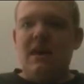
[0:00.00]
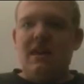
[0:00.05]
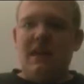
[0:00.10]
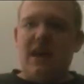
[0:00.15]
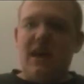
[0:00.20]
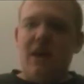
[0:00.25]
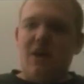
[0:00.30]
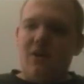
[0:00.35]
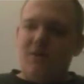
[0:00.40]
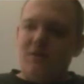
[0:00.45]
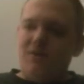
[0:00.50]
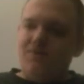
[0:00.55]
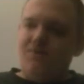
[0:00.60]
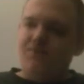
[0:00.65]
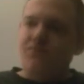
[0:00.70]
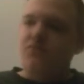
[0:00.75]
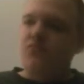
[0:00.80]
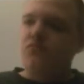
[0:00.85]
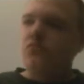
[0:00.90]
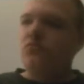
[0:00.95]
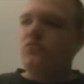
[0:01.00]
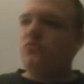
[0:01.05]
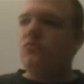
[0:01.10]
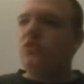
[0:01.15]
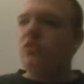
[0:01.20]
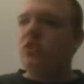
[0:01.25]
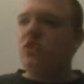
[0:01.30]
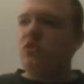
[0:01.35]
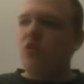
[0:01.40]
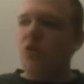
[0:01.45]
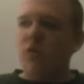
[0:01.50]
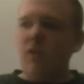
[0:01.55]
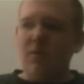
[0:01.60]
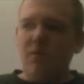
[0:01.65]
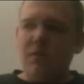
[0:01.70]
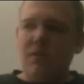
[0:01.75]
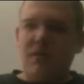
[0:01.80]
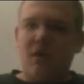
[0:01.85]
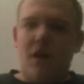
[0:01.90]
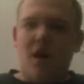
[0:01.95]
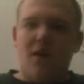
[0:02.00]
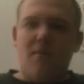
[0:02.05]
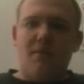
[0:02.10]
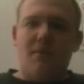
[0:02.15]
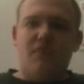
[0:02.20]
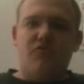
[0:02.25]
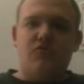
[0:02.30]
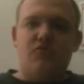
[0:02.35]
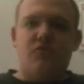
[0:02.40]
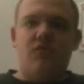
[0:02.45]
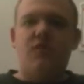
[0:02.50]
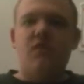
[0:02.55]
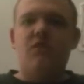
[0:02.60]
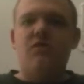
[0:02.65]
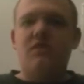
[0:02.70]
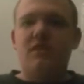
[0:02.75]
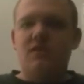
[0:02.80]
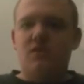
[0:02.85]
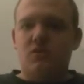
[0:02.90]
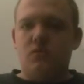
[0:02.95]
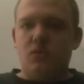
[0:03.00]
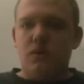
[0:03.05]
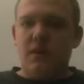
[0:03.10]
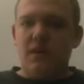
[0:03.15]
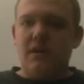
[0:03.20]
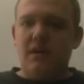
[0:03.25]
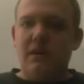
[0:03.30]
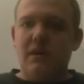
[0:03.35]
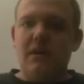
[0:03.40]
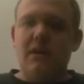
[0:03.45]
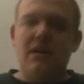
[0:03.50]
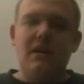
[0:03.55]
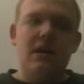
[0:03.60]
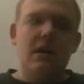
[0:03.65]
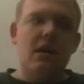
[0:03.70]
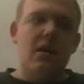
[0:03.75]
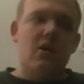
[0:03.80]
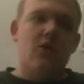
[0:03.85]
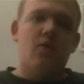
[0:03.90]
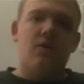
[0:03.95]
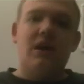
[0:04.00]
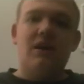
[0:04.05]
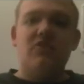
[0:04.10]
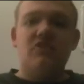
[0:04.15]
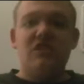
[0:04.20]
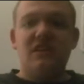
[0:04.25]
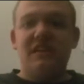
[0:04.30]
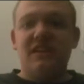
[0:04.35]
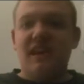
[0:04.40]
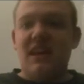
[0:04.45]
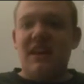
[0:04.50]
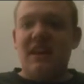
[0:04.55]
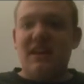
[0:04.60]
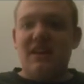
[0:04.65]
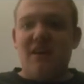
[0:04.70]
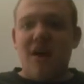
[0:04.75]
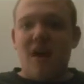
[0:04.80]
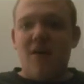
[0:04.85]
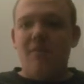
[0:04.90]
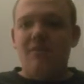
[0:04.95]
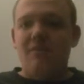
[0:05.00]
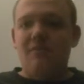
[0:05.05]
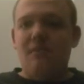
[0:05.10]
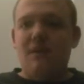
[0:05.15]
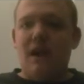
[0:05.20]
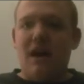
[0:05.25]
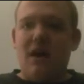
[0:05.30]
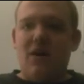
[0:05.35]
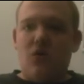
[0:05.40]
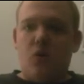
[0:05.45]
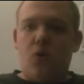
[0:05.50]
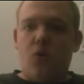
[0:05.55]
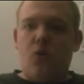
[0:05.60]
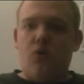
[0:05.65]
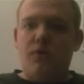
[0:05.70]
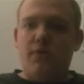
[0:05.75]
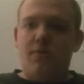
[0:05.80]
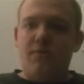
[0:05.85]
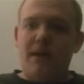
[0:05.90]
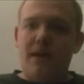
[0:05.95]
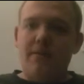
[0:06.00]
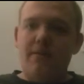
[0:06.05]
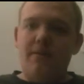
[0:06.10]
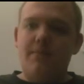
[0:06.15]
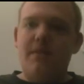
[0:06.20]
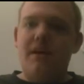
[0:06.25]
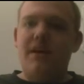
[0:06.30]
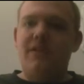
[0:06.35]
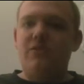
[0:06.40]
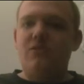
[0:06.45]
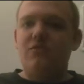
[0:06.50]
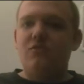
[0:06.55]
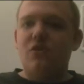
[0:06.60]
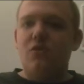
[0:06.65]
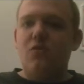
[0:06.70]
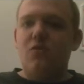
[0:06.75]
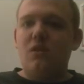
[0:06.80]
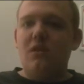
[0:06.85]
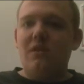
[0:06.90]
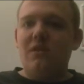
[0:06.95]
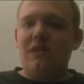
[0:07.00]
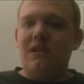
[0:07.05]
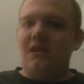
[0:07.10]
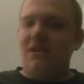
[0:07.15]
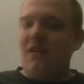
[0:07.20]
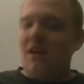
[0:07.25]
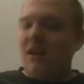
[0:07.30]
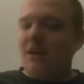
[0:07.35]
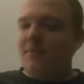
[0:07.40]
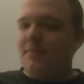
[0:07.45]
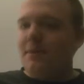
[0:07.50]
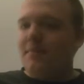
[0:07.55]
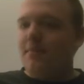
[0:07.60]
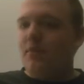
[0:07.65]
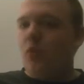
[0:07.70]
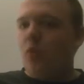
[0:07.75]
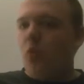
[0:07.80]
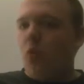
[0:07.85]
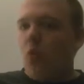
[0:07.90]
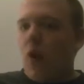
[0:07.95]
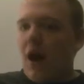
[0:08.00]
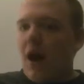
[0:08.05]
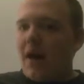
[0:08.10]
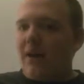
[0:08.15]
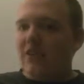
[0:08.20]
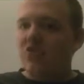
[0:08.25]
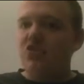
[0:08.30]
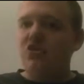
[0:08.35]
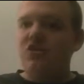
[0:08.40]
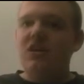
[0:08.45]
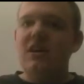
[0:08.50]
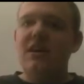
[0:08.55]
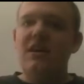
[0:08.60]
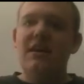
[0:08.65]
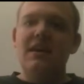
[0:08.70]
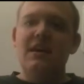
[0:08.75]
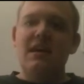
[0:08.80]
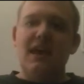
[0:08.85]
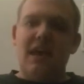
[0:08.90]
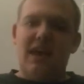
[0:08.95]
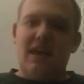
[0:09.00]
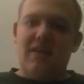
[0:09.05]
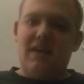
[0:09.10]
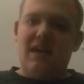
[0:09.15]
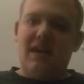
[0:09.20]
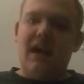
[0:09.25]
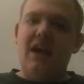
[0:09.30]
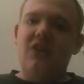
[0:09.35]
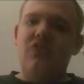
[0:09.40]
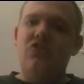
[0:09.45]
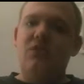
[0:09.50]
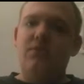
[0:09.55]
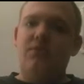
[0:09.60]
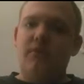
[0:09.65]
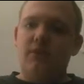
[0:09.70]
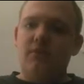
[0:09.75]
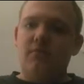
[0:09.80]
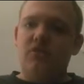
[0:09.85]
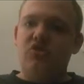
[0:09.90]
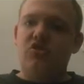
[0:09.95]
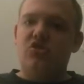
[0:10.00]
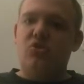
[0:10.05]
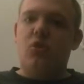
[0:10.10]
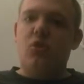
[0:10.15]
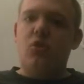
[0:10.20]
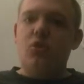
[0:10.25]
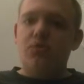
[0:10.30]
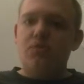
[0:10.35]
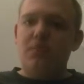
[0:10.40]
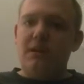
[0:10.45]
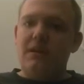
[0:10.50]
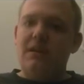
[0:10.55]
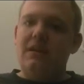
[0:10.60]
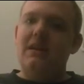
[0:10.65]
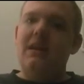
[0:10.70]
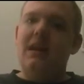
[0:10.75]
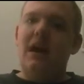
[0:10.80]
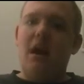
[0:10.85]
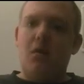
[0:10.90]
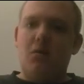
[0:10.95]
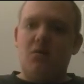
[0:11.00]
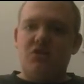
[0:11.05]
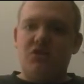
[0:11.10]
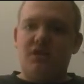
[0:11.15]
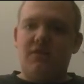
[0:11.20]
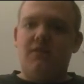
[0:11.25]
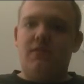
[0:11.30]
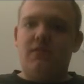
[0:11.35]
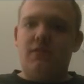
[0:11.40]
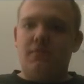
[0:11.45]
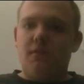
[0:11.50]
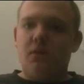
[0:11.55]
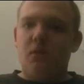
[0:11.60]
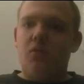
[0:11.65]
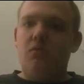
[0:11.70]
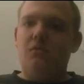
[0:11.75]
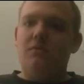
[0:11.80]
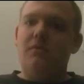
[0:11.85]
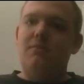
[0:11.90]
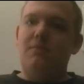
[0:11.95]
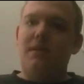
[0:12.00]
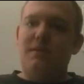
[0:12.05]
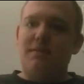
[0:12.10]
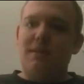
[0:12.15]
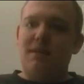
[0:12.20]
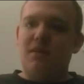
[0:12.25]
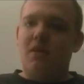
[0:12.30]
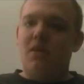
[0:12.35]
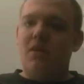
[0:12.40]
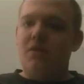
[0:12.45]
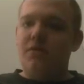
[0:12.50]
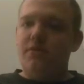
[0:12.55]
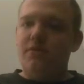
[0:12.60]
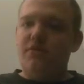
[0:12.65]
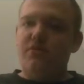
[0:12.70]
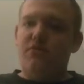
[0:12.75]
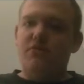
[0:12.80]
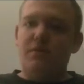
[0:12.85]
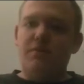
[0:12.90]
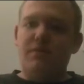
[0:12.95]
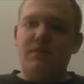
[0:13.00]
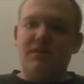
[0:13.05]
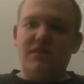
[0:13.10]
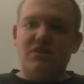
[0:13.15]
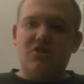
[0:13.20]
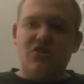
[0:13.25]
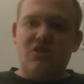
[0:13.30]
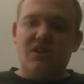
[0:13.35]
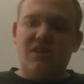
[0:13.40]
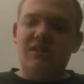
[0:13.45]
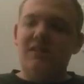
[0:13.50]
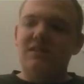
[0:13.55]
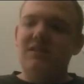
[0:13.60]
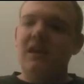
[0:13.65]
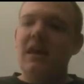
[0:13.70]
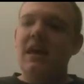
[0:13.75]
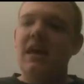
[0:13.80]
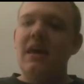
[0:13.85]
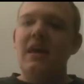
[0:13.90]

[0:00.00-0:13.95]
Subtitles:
Now, going with comment review this week. We actually didn't get any comments about how to hold a baby, but I do know one thing. A lot of people watched, and they actually pretty much told me how much they've learned about holding a baby in all those 3 positions.